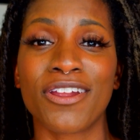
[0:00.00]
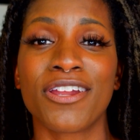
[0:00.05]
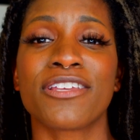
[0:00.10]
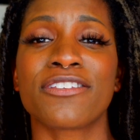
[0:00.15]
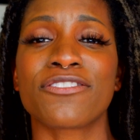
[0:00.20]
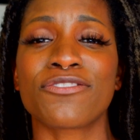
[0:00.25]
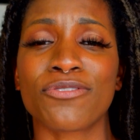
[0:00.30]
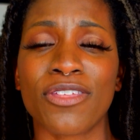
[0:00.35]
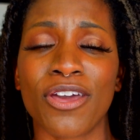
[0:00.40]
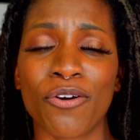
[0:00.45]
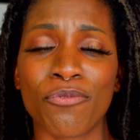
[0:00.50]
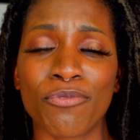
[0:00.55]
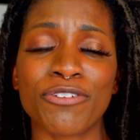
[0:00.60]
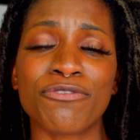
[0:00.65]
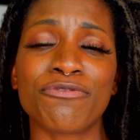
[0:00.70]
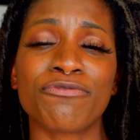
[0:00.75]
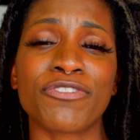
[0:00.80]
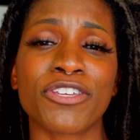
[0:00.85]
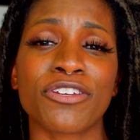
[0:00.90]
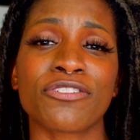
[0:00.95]
so that we
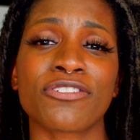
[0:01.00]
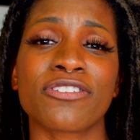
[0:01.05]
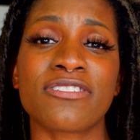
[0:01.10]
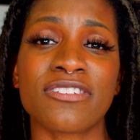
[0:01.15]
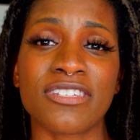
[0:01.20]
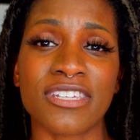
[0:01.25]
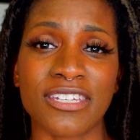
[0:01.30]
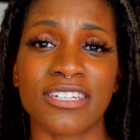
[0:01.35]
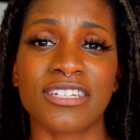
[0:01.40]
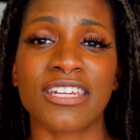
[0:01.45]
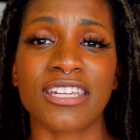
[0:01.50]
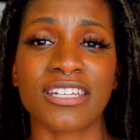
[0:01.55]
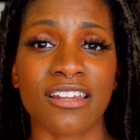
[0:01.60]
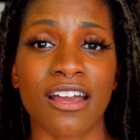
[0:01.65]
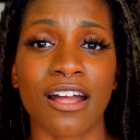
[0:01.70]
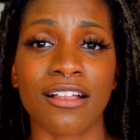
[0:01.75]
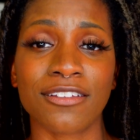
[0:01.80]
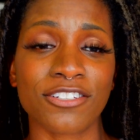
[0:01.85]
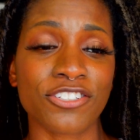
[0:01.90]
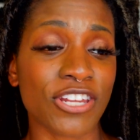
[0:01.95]
feel seen and
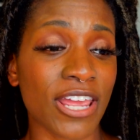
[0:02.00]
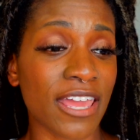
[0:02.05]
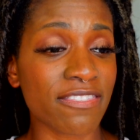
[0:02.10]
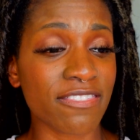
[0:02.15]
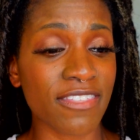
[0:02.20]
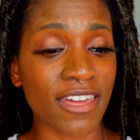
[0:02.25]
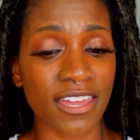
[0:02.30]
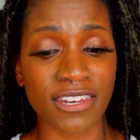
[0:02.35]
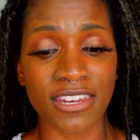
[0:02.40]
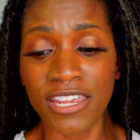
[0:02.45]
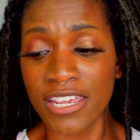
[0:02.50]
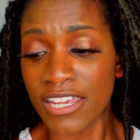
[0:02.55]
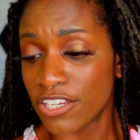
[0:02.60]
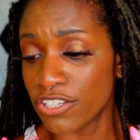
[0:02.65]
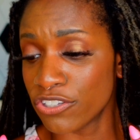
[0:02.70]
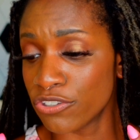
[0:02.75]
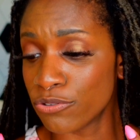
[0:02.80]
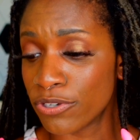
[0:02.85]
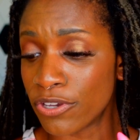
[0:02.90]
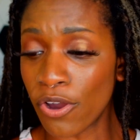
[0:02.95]
acknowledged, and that
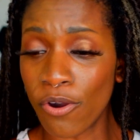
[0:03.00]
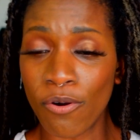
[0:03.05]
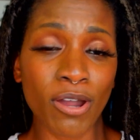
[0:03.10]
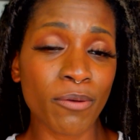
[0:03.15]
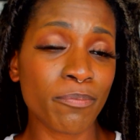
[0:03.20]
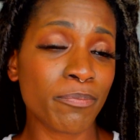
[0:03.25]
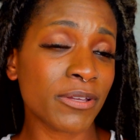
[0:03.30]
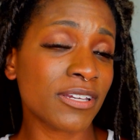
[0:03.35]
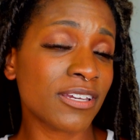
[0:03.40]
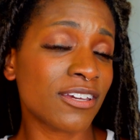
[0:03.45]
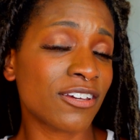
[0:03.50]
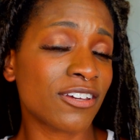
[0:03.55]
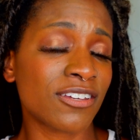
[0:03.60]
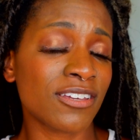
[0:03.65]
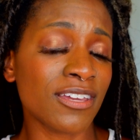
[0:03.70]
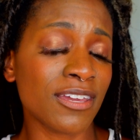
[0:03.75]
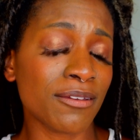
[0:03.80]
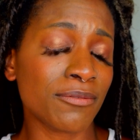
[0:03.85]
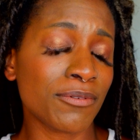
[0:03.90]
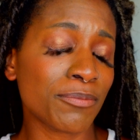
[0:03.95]
you go up and
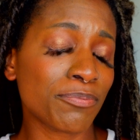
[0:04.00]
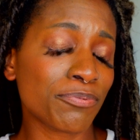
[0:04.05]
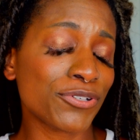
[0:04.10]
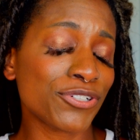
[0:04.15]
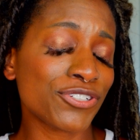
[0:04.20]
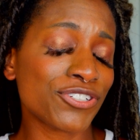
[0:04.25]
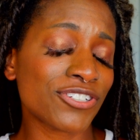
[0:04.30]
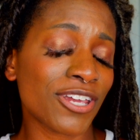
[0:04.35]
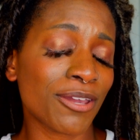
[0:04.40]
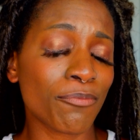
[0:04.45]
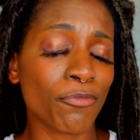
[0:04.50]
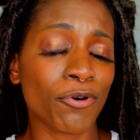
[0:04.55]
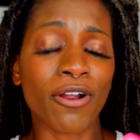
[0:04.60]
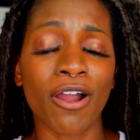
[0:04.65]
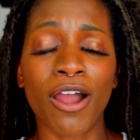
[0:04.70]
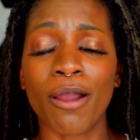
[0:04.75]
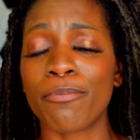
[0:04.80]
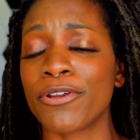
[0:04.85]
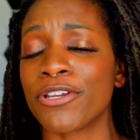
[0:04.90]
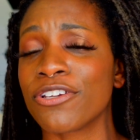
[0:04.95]
appreciate more
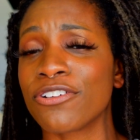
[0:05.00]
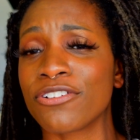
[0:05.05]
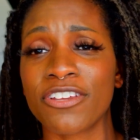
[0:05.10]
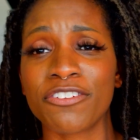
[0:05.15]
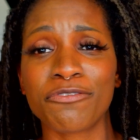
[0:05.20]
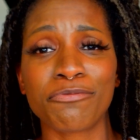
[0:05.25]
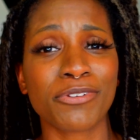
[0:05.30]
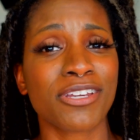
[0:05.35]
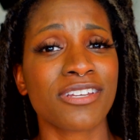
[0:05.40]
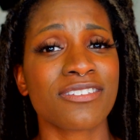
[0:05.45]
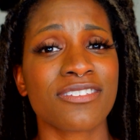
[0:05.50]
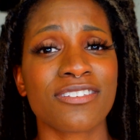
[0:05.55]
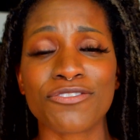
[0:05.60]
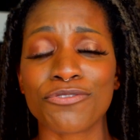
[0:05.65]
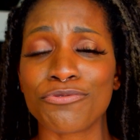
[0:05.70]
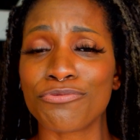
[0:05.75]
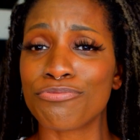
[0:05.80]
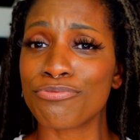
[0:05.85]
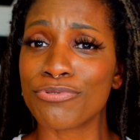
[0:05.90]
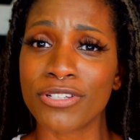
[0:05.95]
opera in your life, because it's a
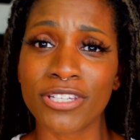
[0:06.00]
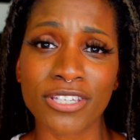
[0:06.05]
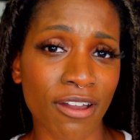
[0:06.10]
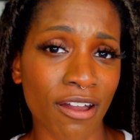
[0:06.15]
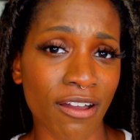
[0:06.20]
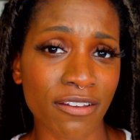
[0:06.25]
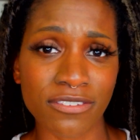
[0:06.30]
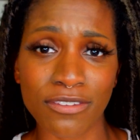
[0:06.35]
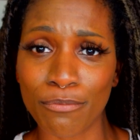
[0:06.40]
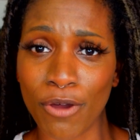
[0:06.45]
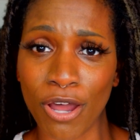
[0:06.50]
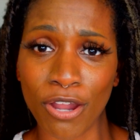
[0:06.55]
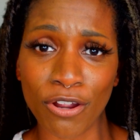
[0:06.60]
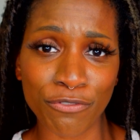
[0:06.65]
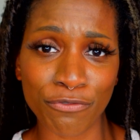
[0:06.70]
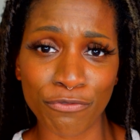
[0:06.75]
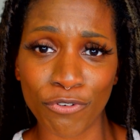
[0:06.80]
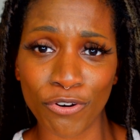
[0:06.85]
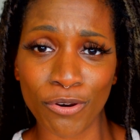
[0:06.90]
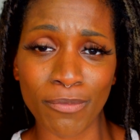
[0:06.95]
really awesome art
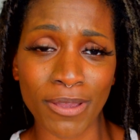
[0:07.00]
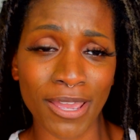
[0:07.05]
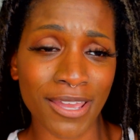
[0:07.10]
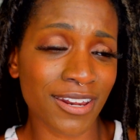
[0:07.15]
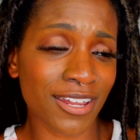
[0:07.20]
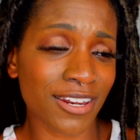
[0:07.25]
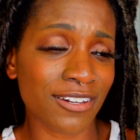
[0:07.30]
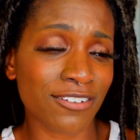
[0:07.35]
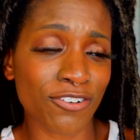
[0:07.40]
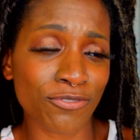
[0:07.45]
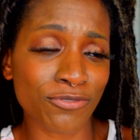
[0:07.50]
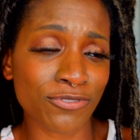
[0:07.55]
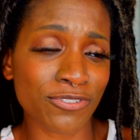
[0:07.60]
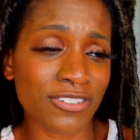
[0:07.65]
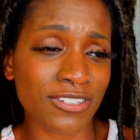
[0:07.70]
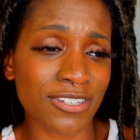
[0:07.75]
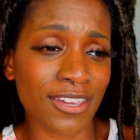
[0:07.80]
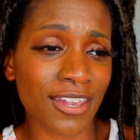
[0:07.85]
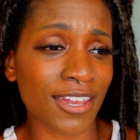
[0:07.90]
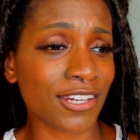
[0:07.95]
form, and I don't
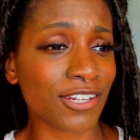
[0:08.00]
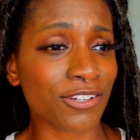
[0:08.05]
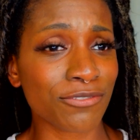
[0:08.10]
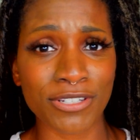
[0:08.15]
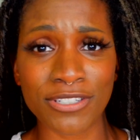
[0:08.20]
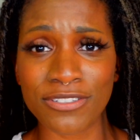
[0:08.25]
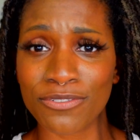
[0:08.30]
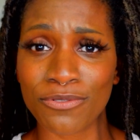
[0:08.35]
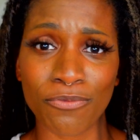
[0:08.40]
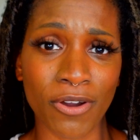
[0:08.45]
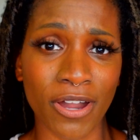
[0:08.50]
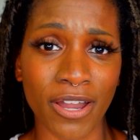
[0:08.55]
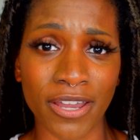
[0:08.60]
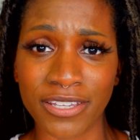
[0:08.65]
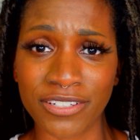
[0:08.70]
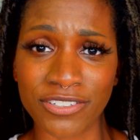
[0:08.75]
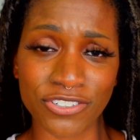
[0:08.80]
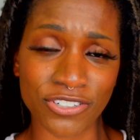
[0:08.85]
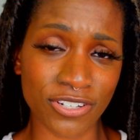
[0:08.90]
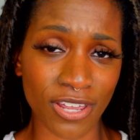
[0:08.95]
see any reason why
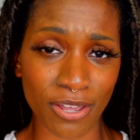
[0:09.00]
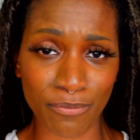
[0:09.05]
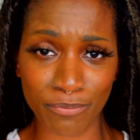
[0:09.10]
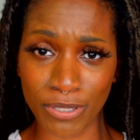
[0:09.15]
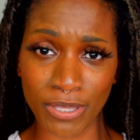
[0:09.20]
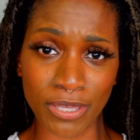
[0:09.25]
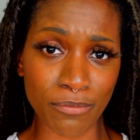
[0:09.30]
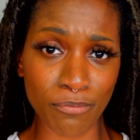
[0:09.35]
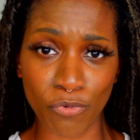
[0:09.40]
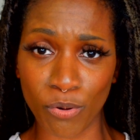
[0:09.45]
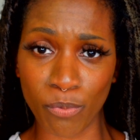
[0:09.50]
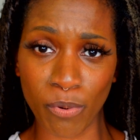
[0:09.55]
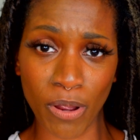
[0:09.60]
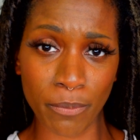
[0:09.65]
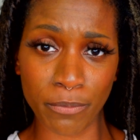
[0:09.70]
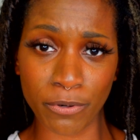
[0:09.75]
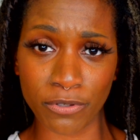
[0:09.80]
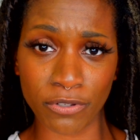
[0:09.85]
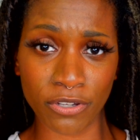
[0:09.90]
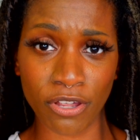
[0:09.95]
it should not be in more
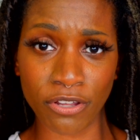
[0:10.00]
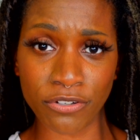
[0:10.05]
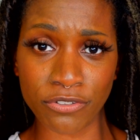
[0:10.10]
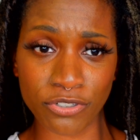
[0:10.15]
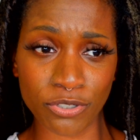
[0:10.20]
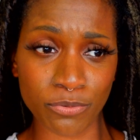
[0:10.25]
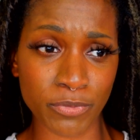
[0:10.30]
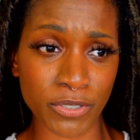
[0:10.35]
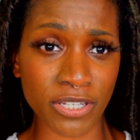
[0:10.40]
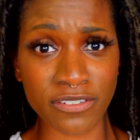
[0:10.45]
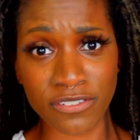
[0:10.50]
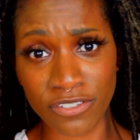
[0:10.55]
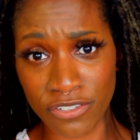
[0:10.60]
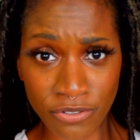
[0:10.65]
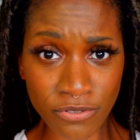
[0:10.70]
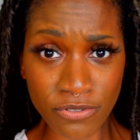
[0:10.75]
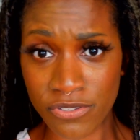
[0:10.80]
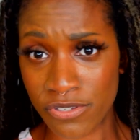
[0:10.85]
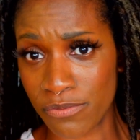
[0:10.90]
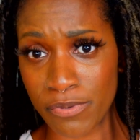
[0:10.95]
popular culture, because it
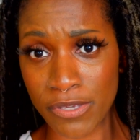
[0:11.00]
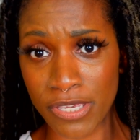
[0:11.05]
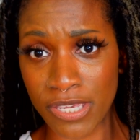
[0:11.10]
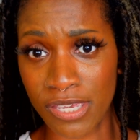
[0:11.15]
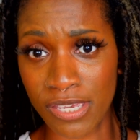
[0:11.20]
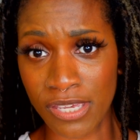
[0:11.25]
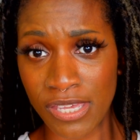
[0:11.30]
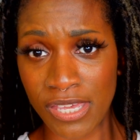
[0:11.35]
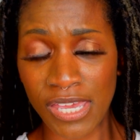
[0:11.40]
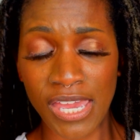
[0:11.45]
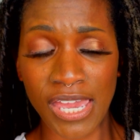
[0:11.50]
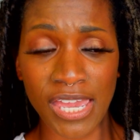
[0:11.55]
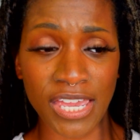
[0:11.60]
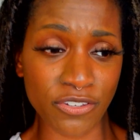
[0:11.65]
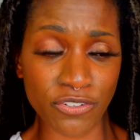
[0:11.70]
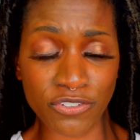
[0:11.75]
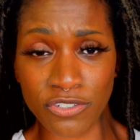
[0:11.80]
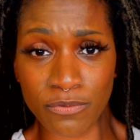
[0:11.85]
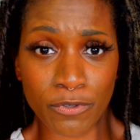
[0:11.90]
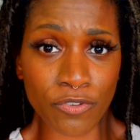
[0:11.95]
used to be
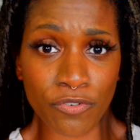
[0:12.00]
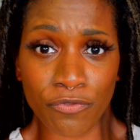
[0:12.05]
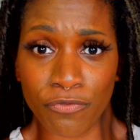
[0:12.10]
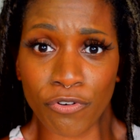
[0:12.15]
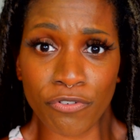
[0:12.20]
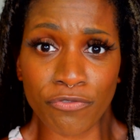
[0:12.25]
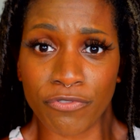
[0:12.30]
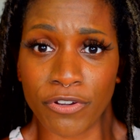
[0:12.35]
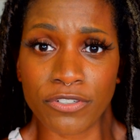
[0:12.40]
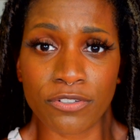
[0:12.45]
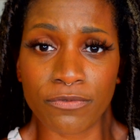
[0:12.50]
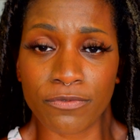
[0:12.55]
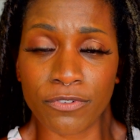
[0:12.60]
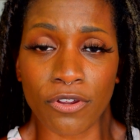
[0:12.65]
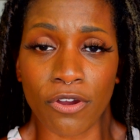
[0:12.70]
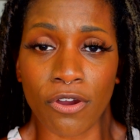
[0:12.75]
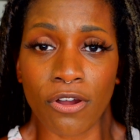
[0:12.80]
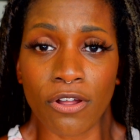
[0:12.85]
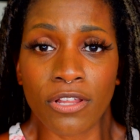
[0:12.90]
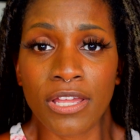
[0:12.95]
the forefront of it
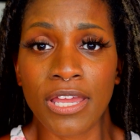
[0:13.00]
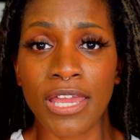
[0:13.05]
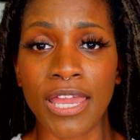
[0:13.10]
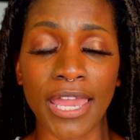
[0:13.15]
all,